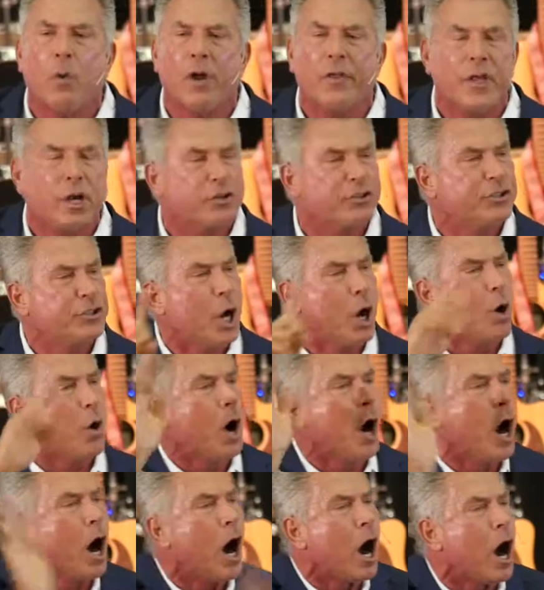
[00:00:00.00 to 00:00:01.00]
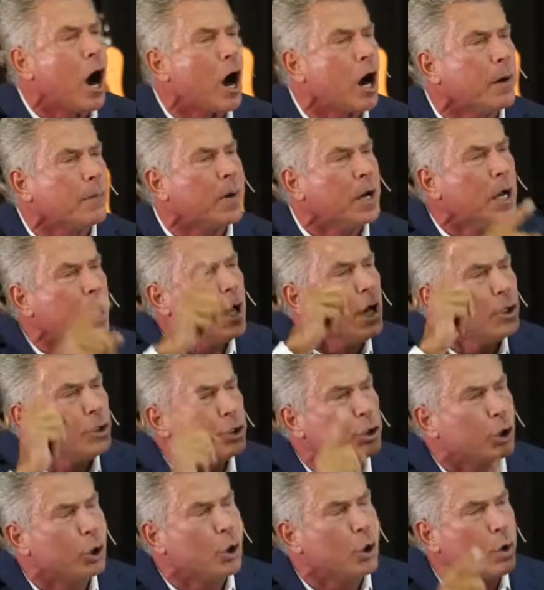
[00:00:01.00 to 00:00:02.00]
where there's no harm
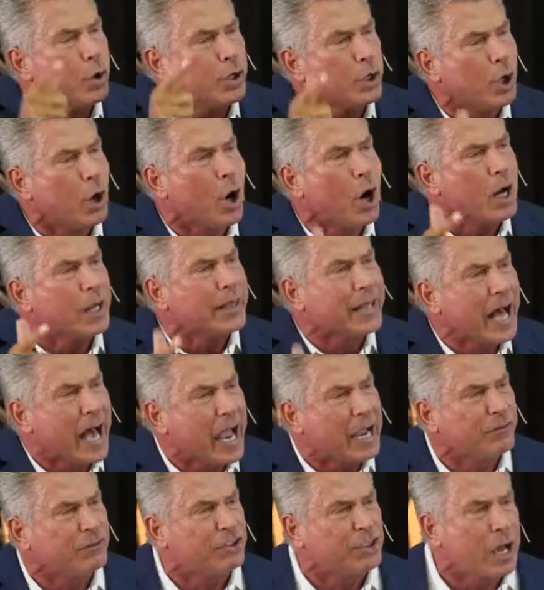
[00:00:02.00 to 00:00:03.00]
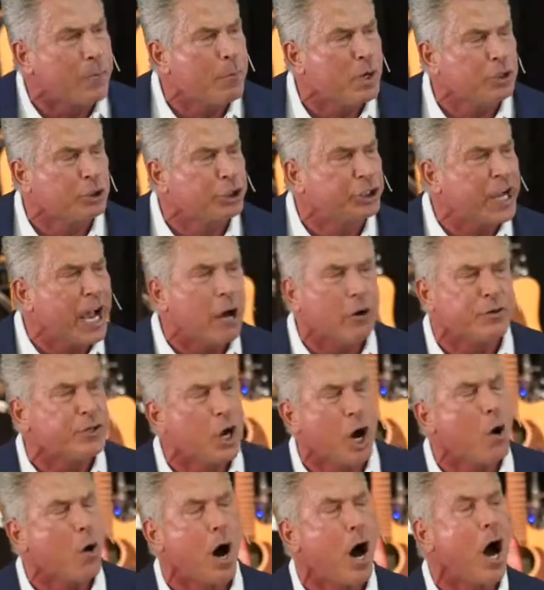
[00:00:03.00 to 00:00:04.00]
to your life. Someone shout,
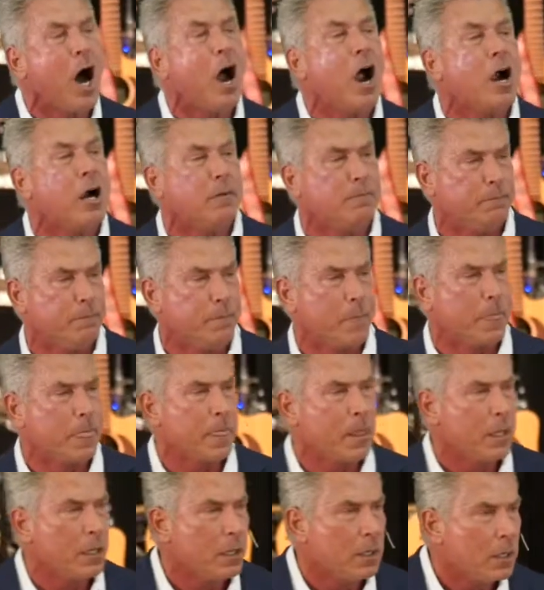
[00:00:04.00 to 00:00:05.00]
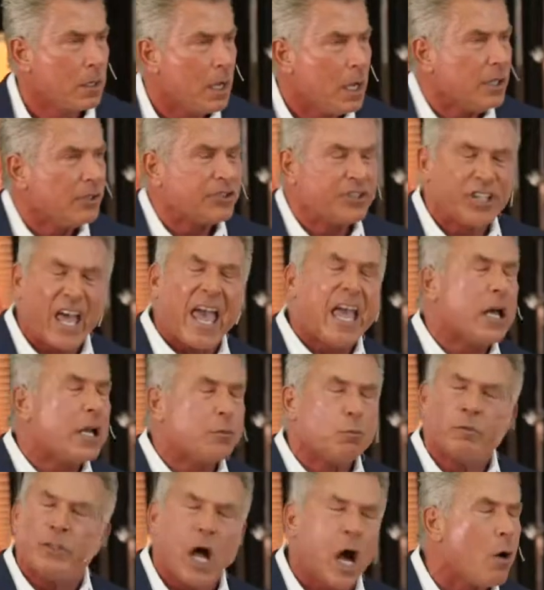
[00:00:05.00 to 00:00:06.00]
No harm. No harm. Say
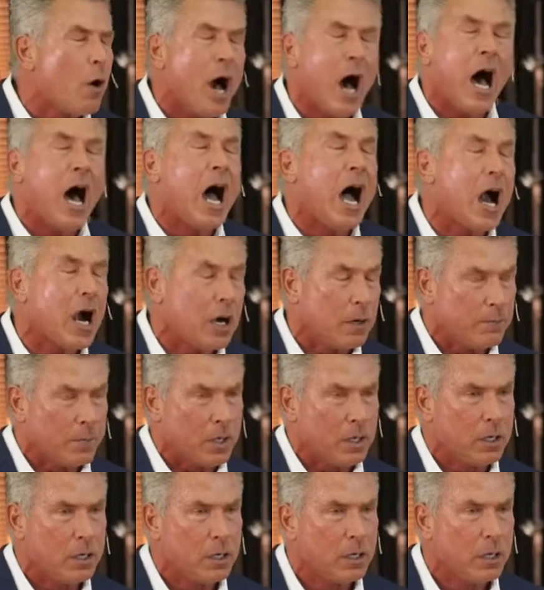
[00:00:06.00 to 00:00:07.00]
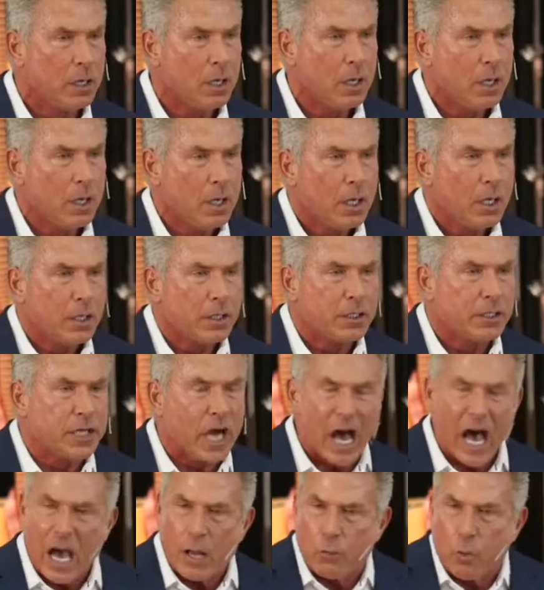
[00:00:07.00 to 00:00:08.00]
it, No harm.
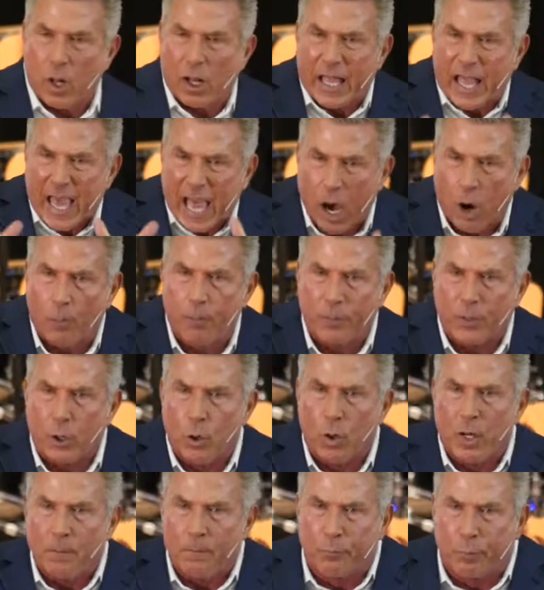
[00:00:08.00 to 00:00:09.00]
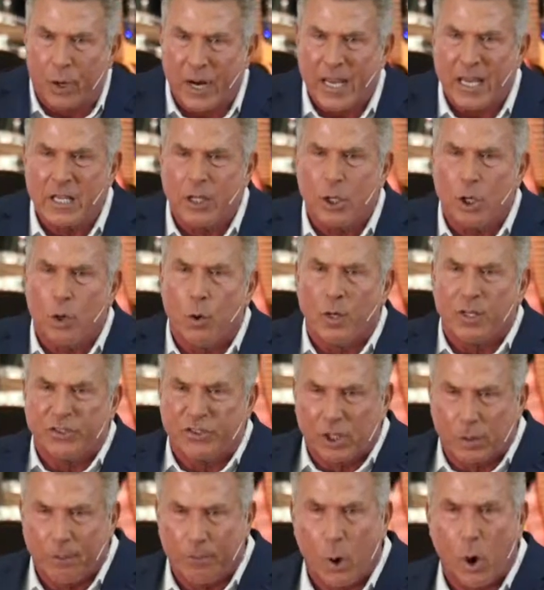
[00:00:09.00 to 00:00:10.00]
God will help you and bring you and
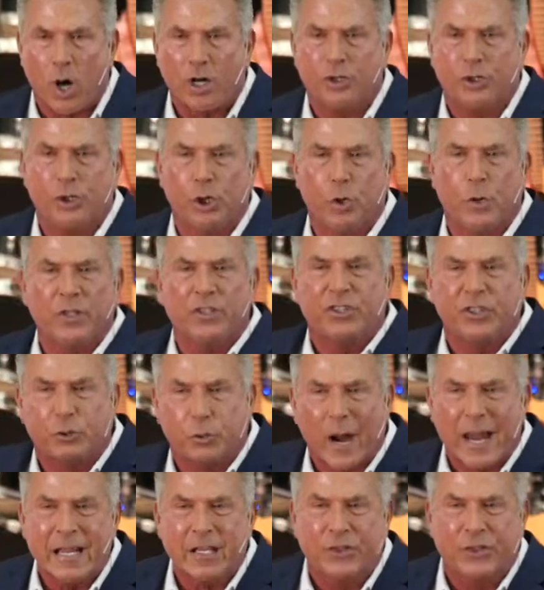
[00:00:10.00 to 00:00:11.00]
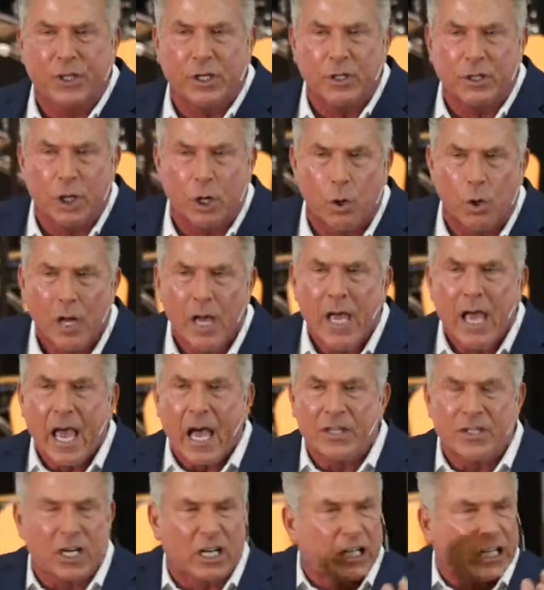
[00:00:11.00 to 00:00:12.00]
support you and strengthen you
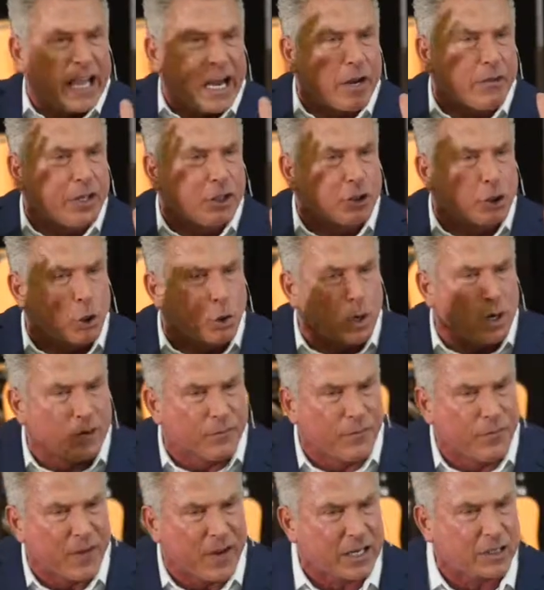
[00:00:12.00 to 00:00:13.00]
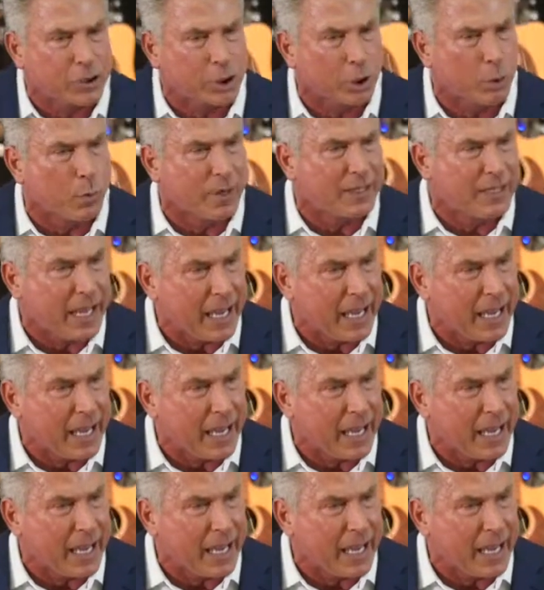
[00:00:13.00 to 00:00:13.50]
and declare that you are a victor with